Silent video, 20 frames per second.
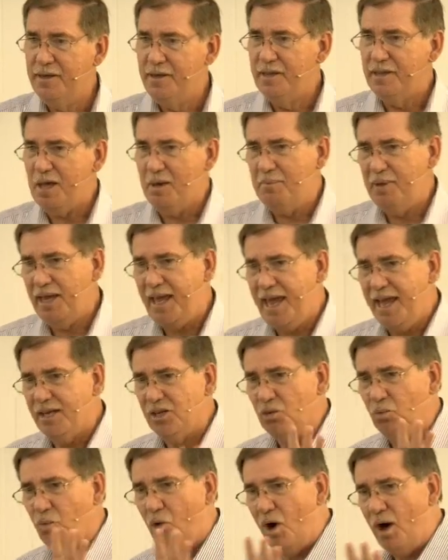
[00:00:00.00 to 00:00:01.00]
they began
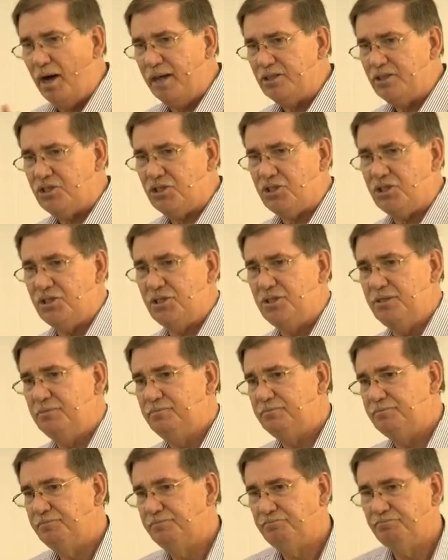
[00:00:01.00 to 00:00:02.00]
to watch
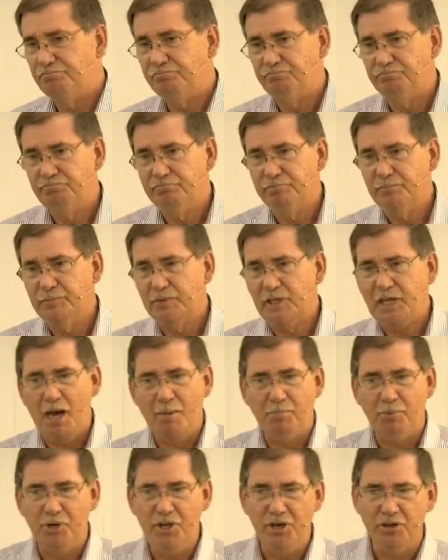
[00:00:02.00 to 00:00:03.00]

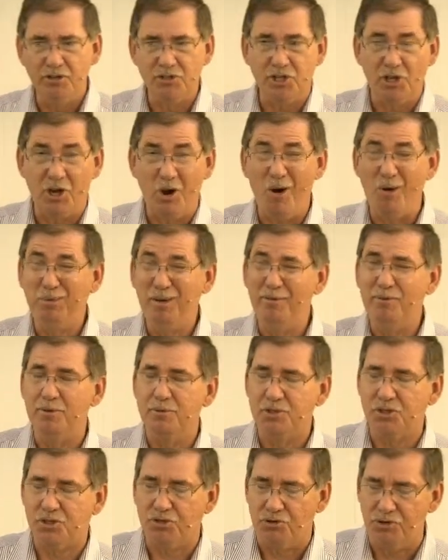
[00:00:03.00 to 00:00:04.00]
couple years ago, I believe it
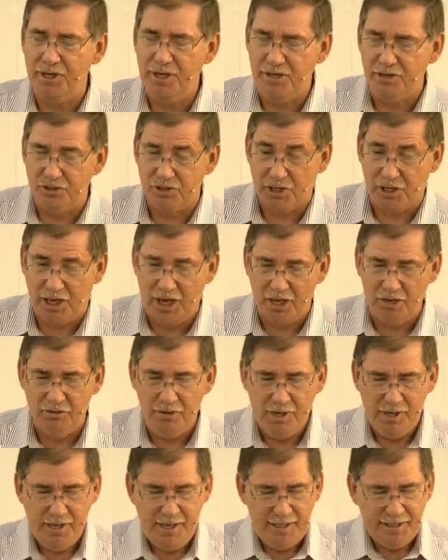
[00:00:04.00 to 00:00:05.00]
was three years ago,
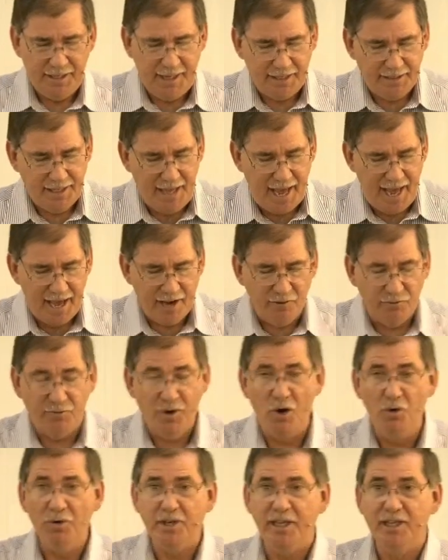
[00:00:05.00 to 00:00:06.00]
that they had a
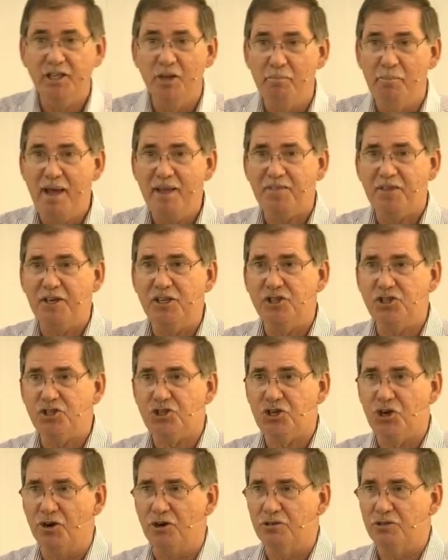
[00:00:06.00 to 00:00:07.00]
vote in the Methodist
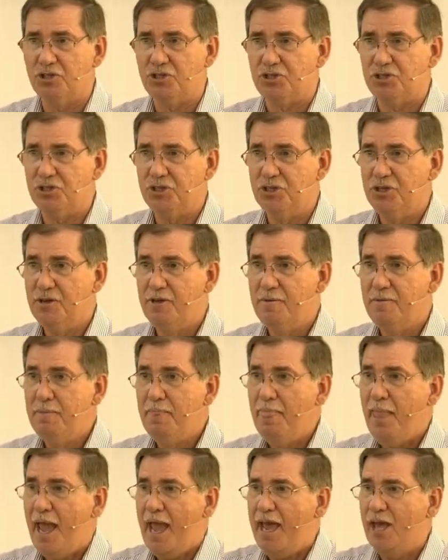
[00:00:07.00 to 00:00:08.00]
Church.
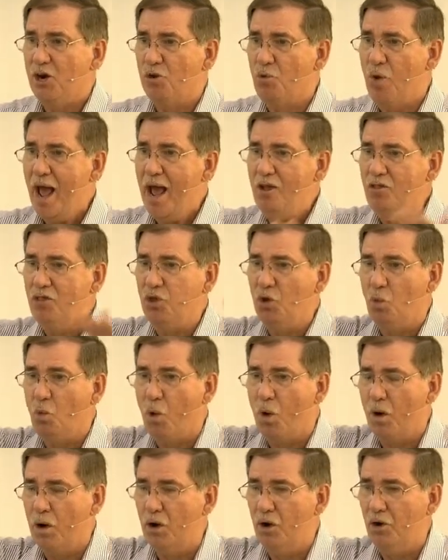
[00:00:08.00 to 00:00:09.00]
And around the
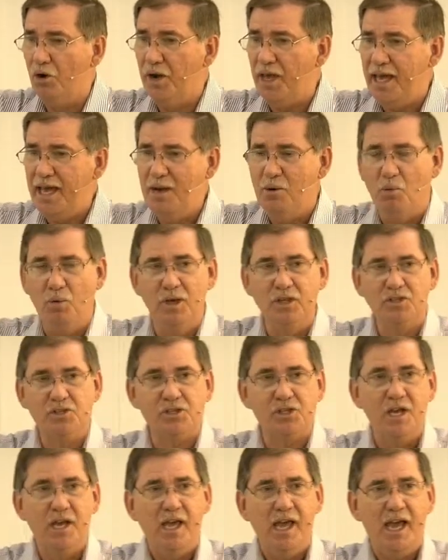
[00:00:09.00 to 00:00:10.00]
world, it
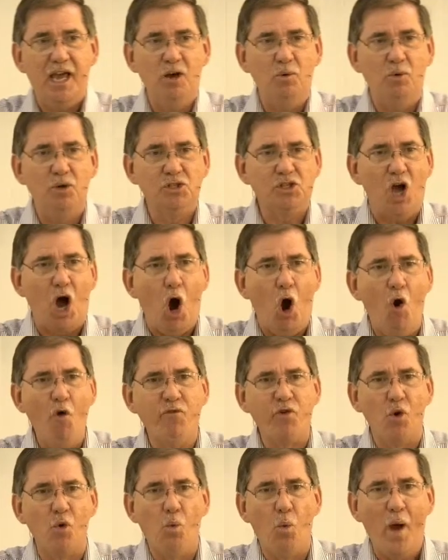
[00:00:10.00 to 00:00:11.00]
was, it was
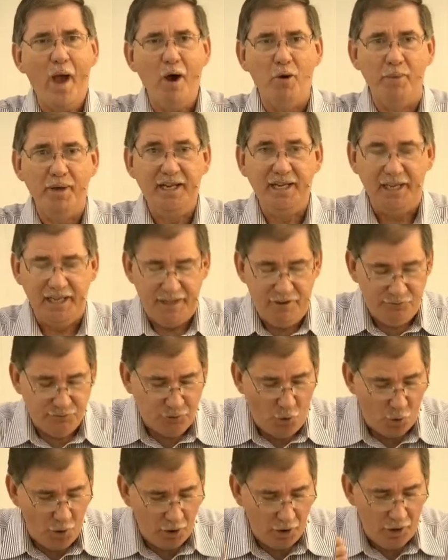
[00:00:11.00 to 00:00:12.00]
overwhelmingly
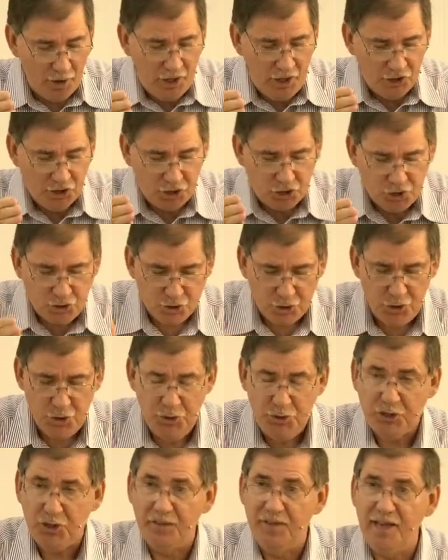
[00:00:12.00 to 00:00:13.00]
for the
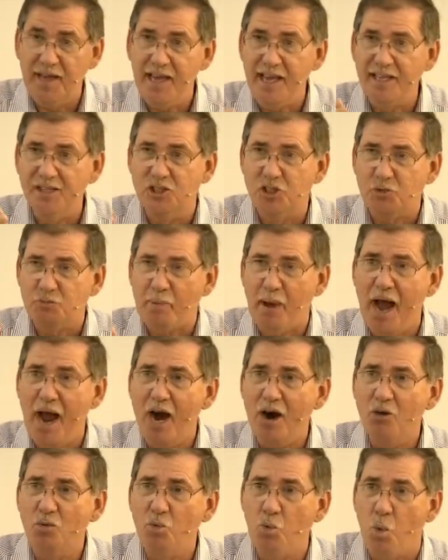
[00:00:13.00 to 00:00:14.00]
truth and the
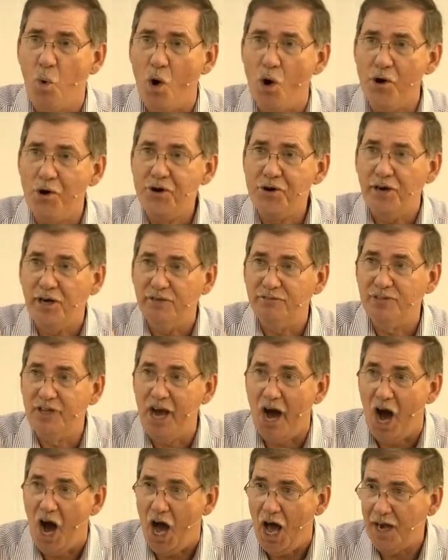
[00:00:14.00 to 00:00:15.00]
inspired word of
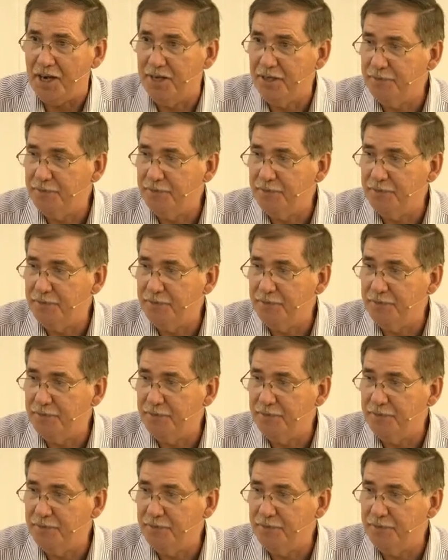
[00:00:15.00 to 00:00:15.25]
God.